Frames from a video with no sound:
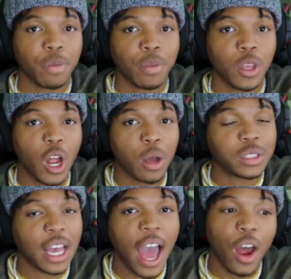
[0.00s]
You know what I'm
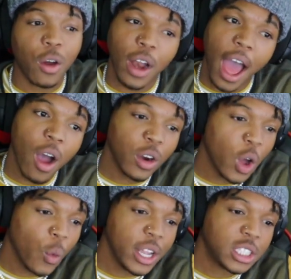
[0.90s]
saying? I don't I don't know
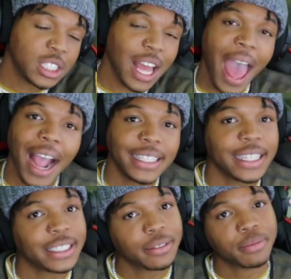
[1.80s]
the way she's
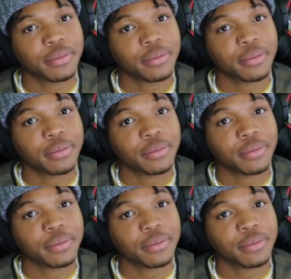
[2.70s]
acting.